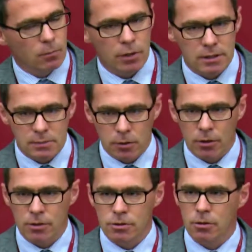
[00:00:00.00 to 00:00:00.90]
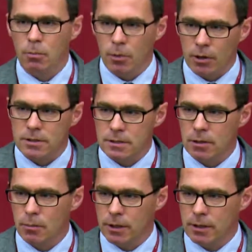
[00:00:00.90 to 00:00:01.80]
but a spiritual
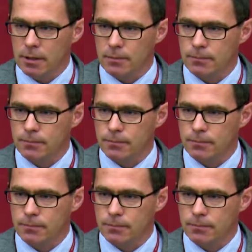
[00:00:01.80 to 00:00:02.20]
personal being.